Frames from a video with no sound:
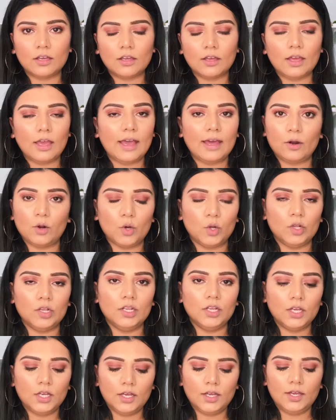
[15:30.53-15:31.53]
at all,
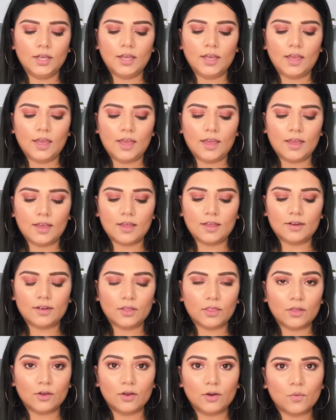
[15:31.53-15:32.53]
and I
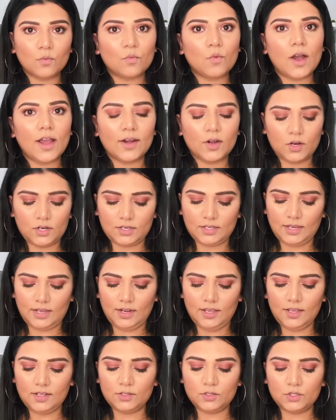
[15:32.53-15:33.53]
thought why not get
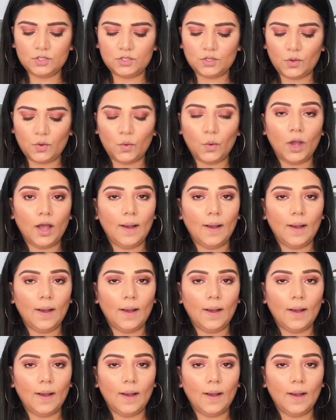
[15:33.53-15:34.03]
it. So